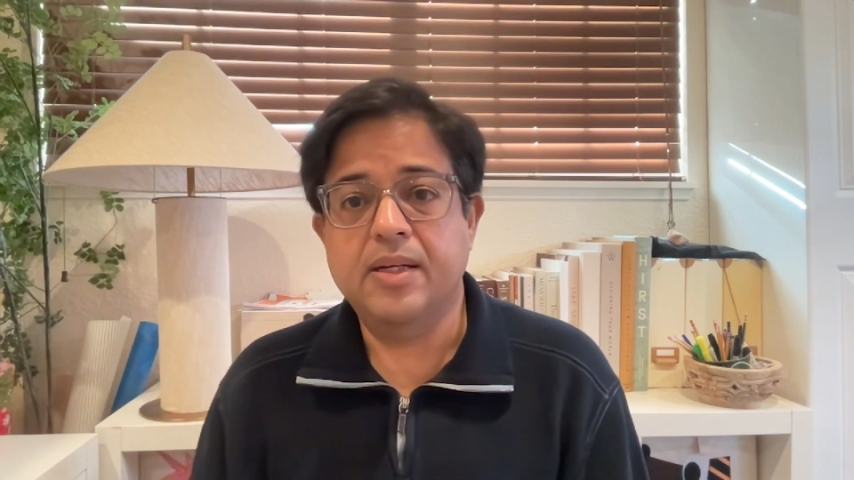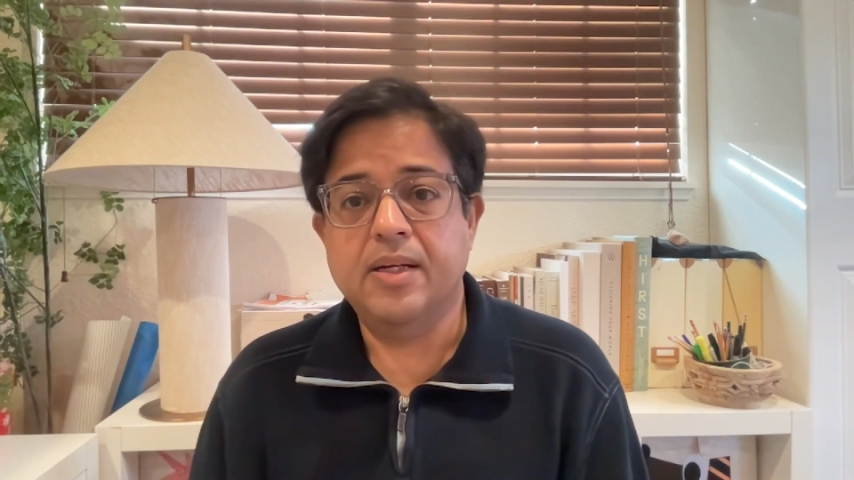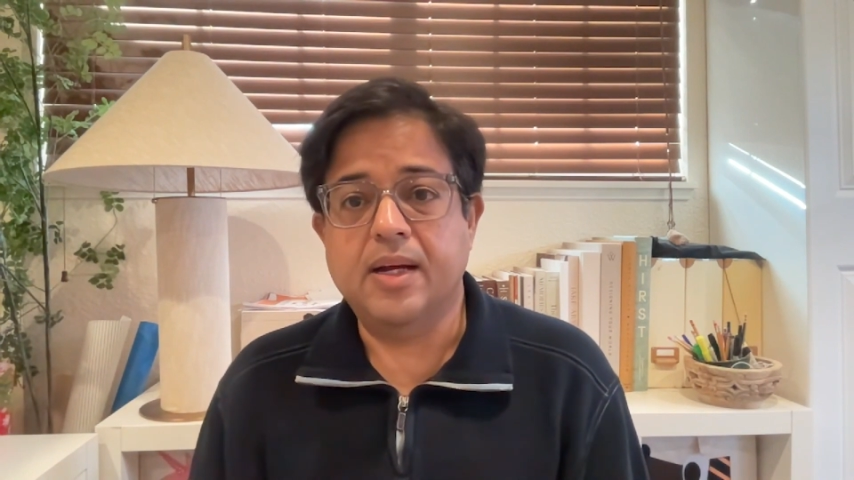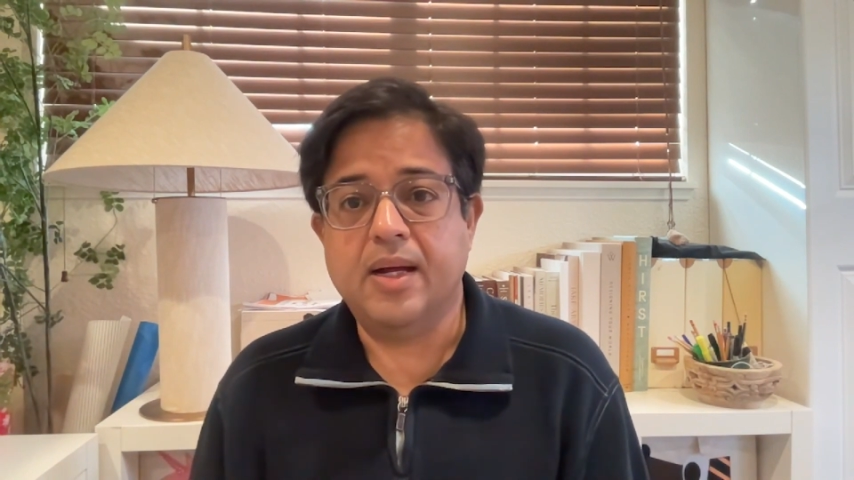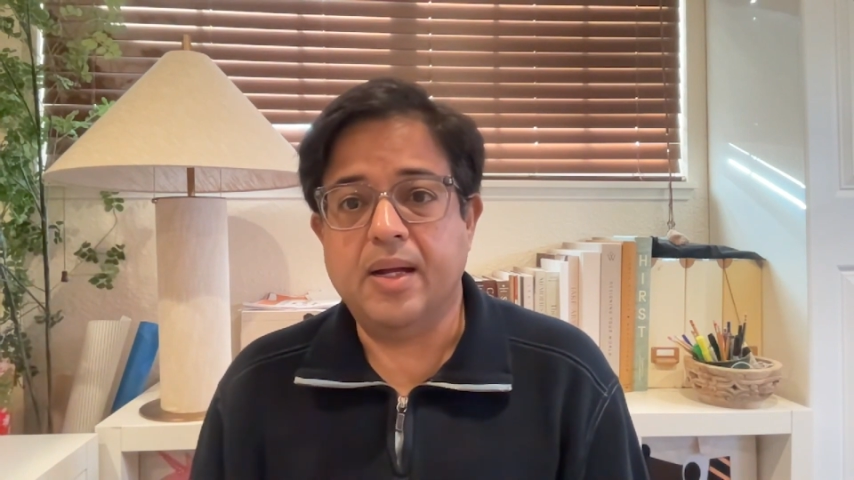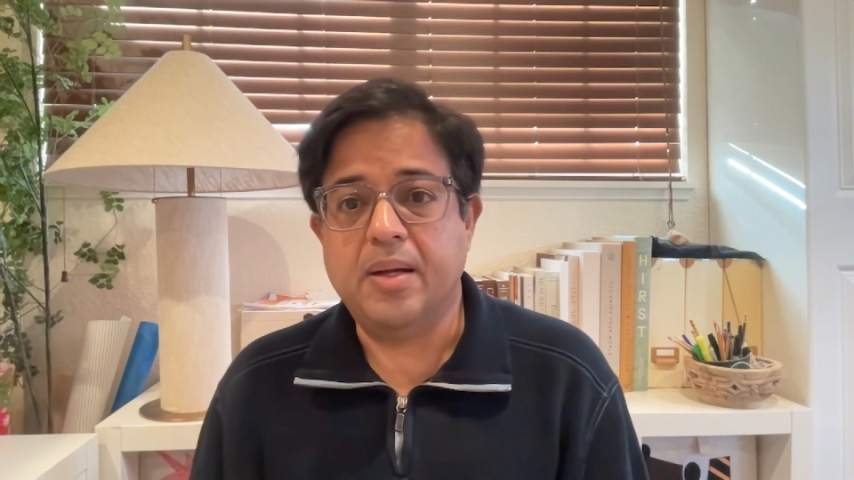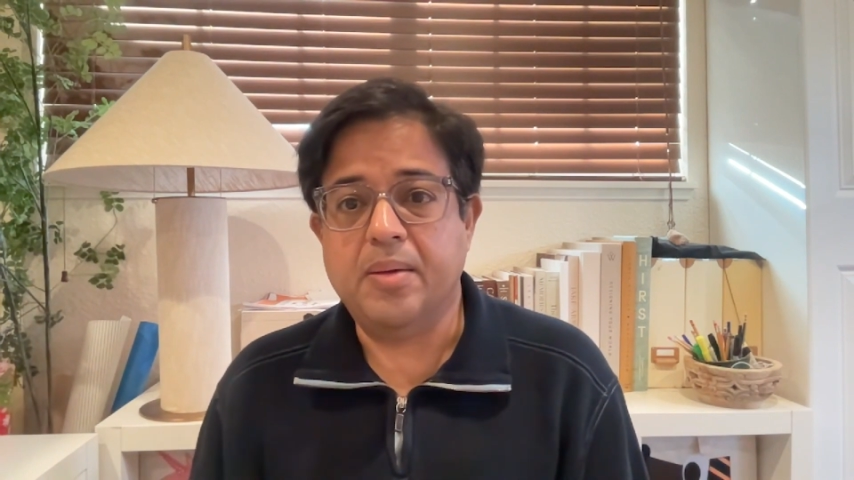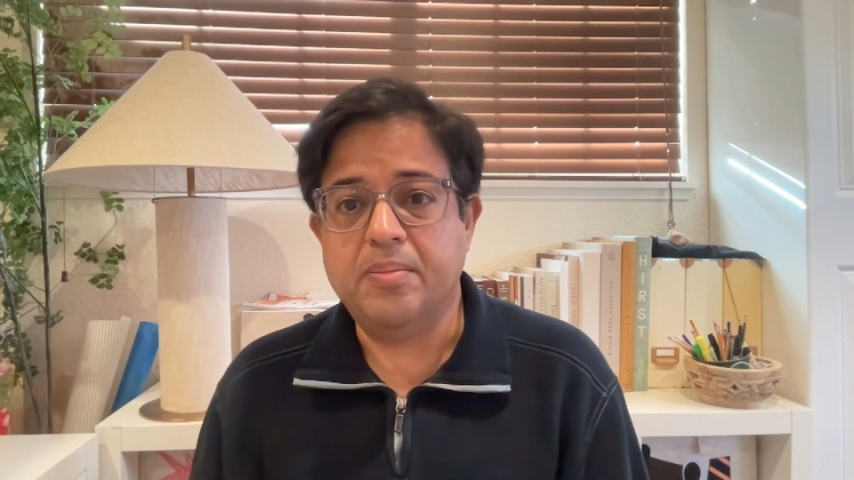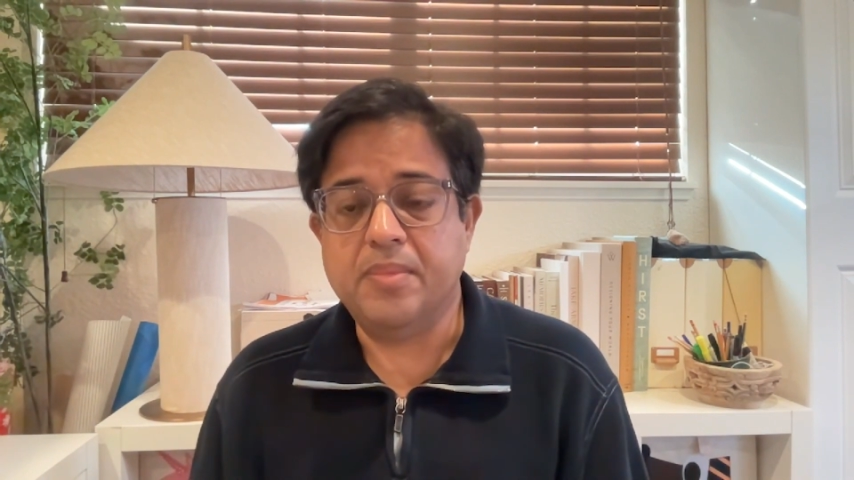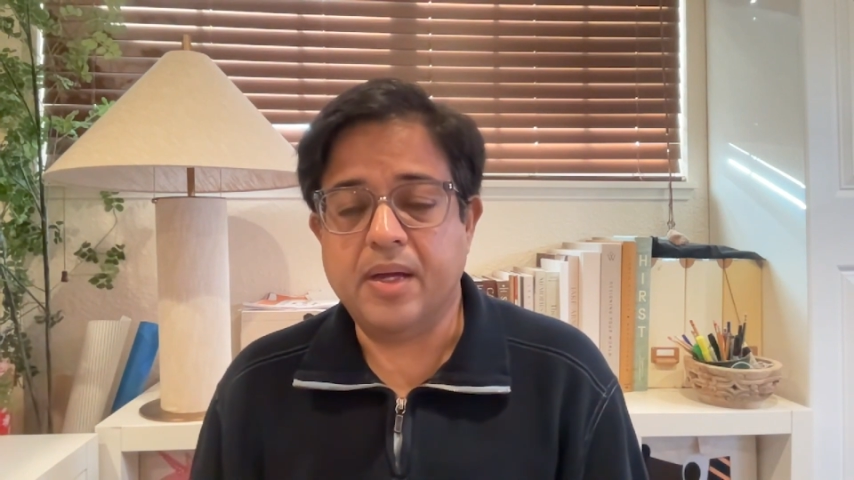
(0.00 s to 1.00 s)

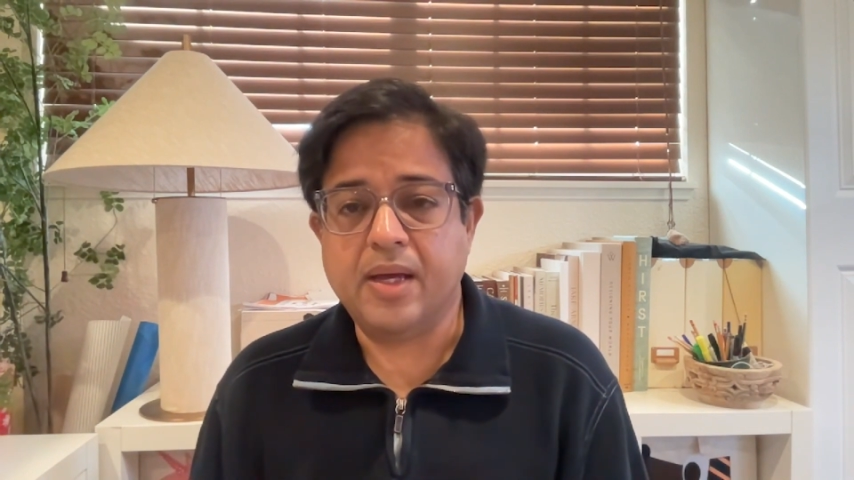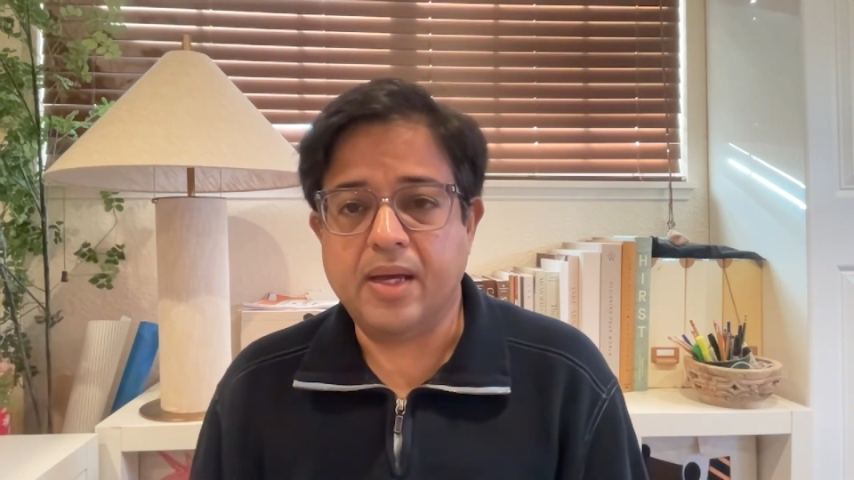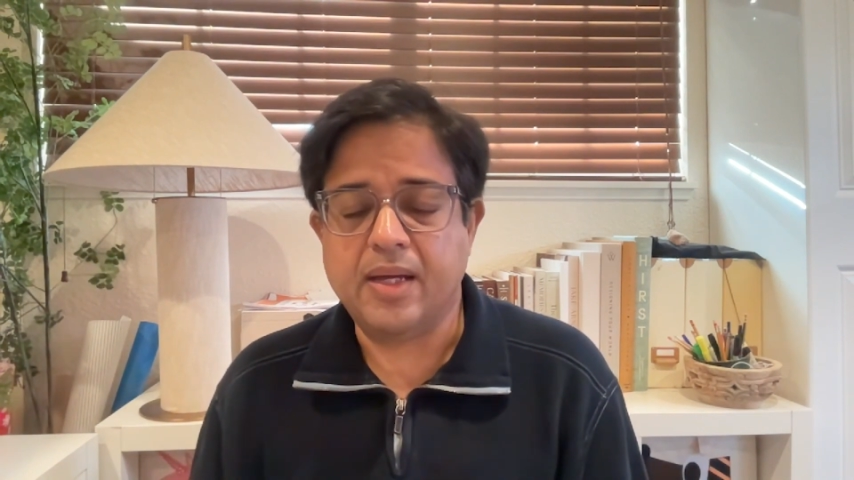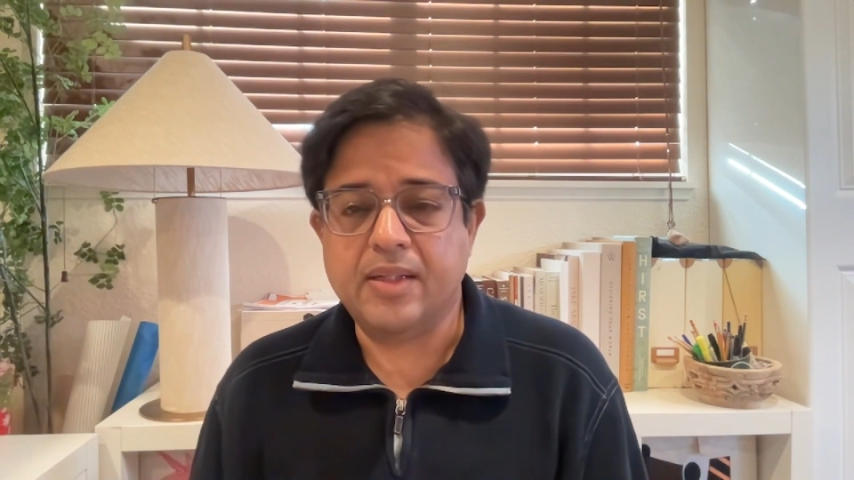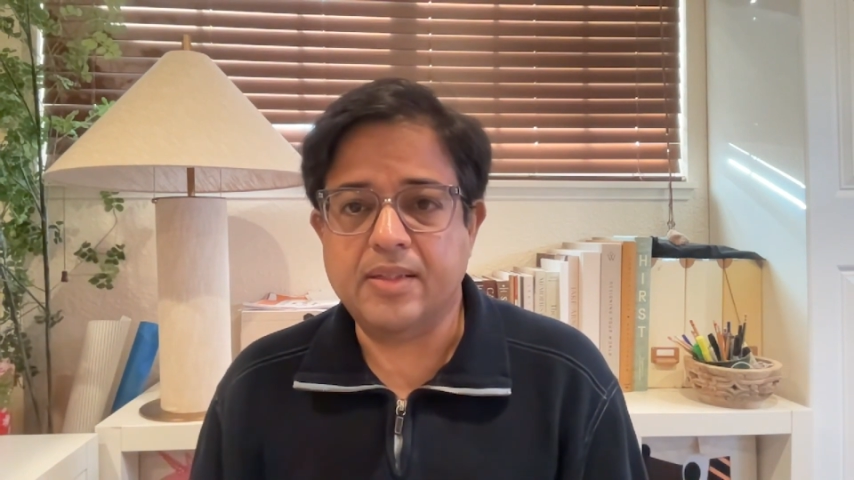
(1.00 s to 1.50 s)
And